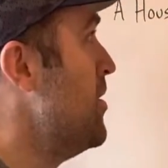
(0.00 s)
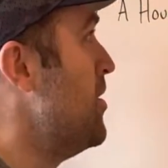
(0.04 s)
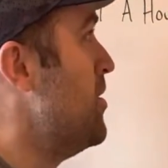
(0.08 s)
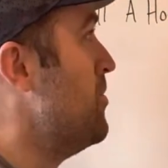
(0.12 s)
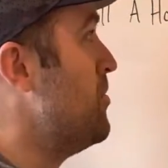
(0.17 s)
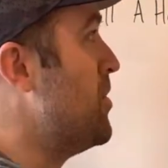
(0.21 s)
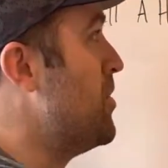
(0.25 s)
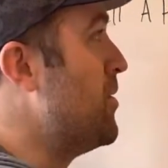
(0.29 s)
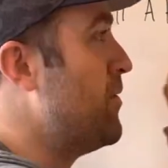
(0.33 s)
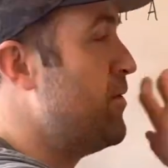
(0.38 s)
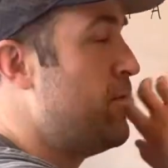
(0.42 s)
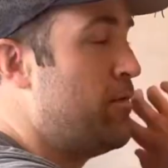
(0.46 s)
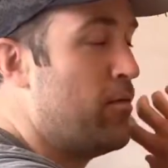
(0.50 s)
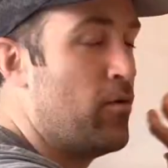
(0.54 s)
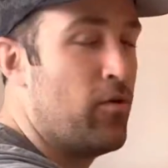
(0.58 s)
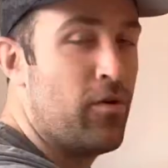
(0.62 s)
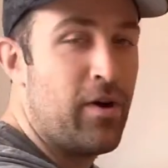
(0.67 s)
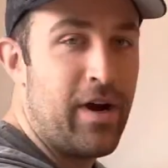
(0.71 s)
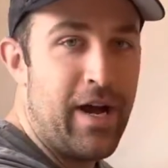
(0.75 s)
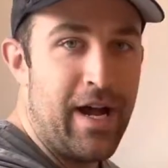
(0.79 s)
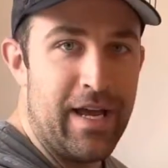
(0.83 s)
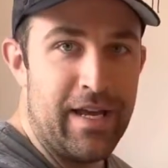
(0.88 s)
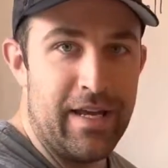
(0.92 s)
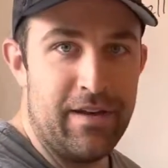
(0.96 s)
Before
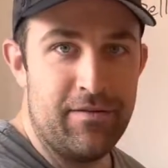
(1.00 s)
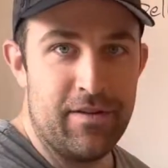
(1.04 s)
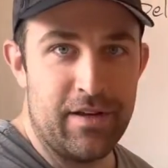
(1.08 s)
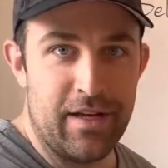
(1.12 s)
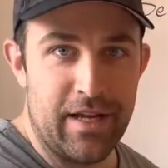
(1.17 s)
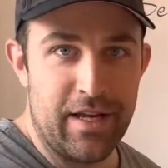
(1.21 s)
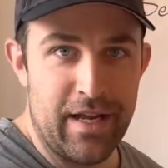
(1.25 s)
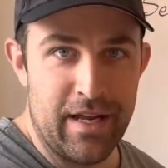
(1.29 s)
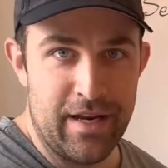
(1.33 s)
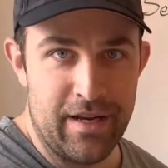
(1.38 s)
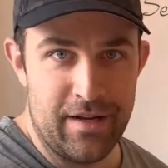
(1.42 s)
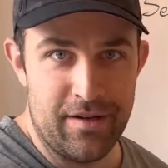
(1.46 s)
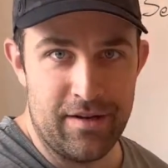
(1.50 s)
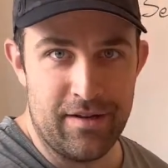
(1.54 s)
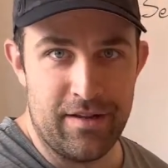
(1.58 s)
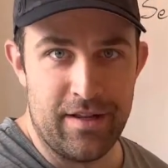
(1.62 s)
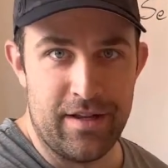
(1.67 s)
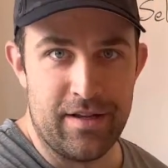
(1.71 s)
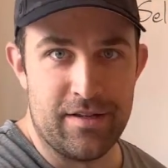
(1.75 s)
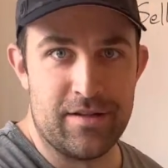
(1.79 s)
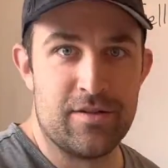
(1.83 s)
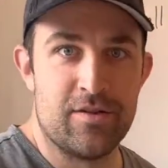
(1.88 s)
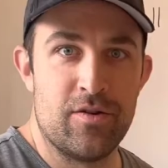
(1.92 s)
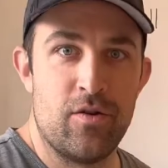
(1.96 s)
I even get into
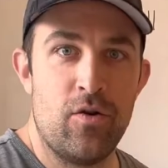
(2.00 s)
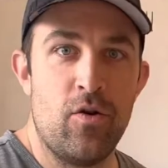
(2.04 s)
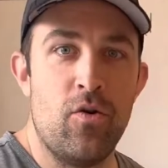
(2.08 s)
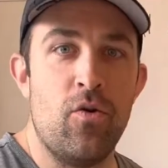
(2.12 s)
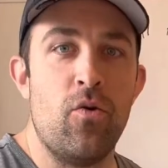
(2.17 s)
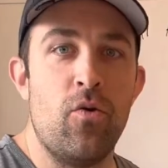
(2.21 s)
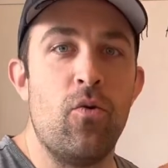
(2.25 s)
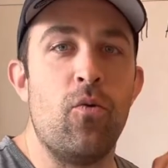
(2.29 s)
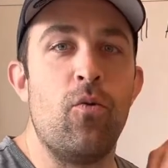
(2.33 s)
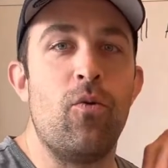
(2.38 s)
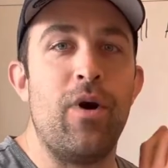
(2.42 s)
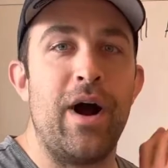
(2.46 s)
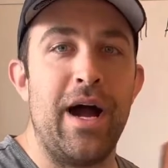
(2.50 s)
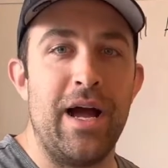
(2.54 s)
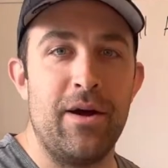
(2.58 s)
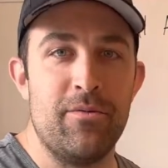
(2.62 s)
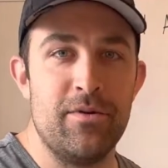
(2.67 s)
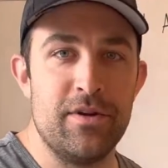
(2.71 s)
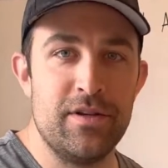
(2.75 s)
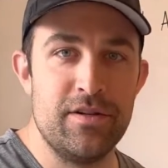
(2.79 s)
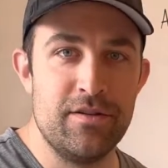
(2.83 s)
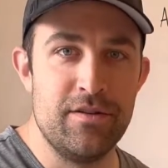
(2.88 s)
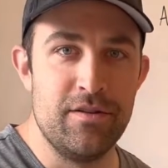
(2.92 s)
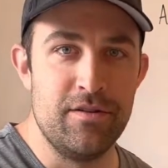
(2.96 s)
this, why
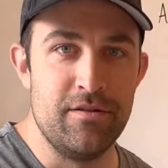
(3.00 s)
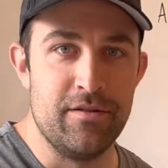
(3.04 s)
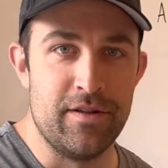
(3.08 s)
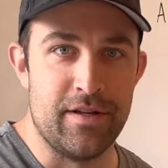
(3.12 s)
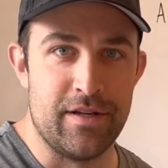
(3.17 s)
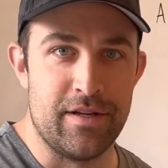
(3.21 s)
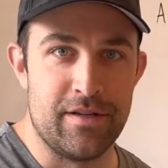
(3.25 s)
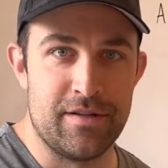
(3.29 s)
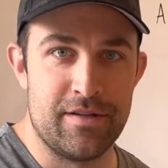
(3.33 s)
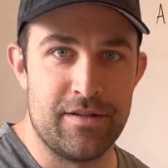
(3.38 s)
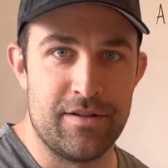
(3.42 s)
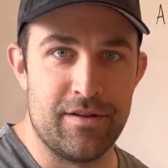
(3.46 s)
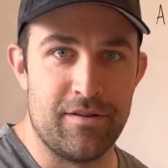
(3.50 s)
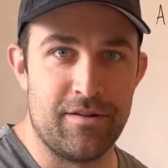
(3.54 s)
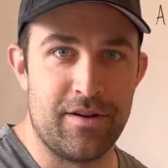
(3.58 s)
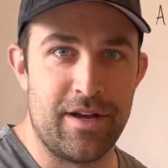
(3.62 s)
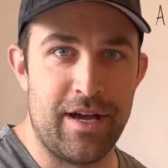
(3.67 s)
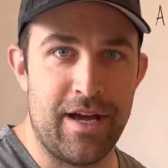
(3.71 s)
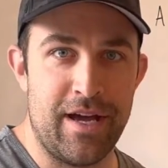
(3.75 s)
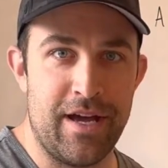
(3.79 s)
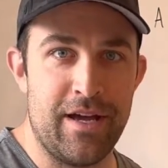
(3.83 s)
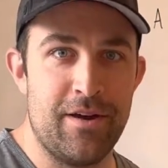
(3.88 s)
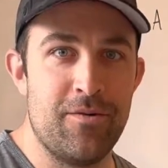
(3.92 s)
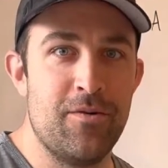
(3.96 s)
would you do this,
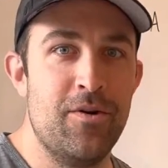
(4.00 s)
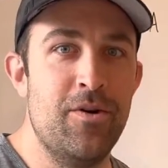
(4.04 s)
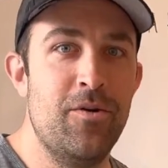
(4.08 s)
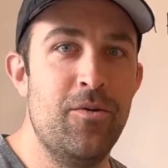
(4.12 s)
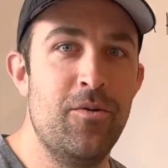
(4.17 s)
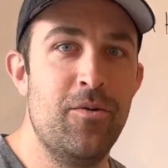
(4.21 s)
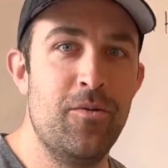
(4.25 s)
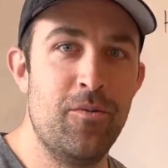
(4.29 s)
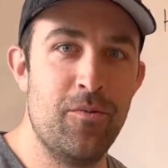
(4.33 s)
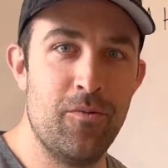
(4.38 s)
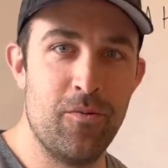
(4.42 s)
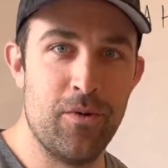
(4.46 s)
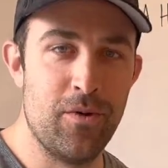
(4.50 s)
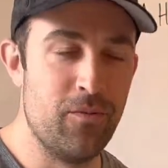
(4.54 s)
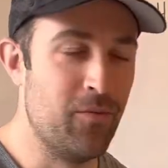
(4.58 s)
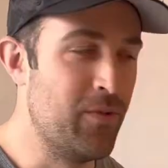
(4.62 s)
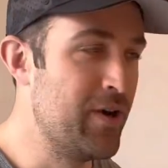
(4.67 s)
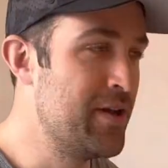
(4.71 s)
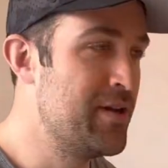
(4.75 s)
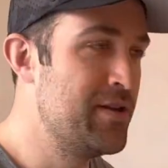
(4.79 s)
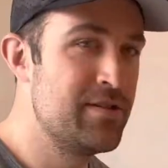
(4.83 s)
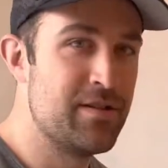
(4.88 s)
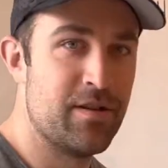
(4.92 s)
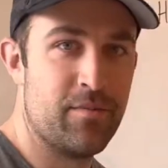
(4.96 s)
okay? What
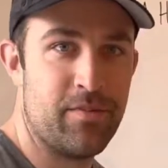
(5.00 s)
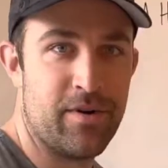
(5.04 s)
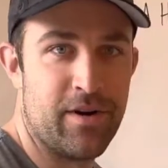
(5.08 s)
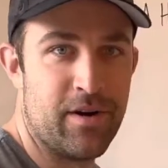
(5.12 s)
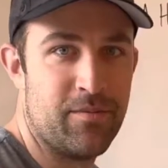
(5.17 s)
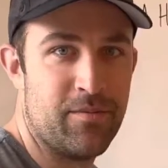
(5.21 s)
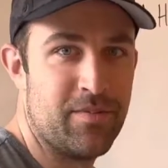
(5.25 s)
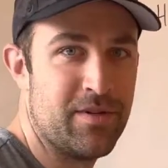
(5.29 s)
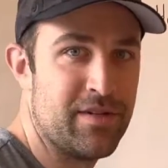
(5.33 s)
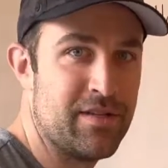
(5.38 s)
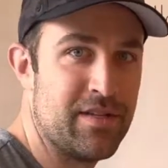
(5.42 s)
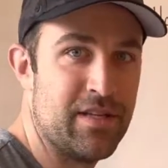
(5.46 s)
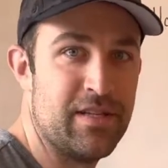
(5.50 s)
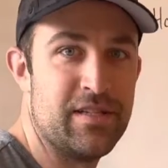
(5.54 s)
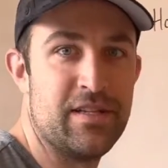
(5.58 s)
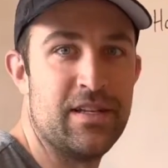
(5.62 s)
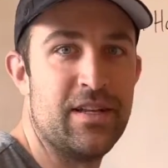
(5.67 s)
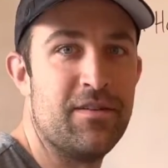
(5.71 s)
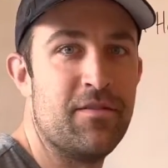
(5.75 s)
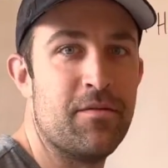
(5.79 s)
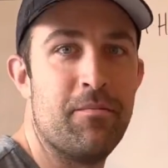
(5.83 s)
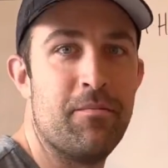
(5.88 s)
is the purpose? Is it even